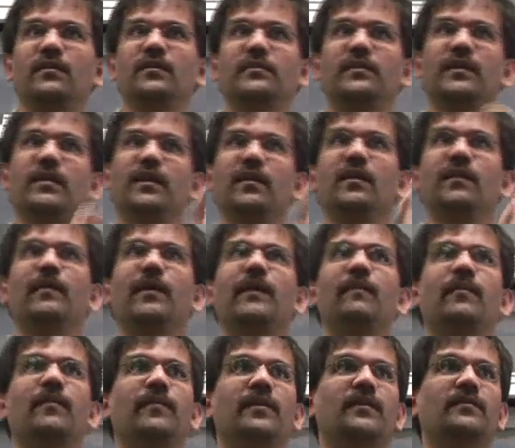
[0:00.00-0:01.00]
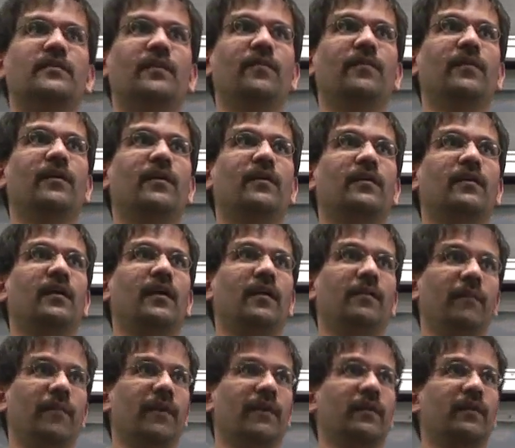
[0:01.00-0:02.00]
stick it into main memory somewhere
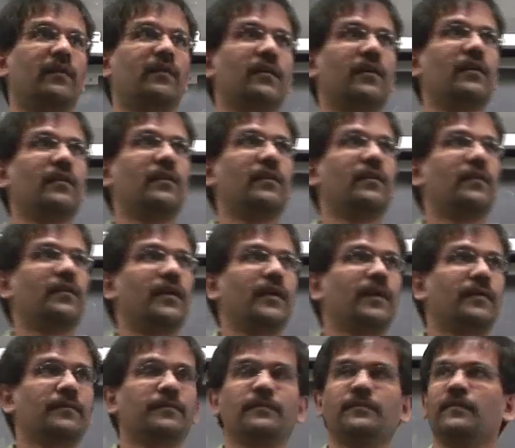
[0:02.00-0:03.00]
and make it run, right?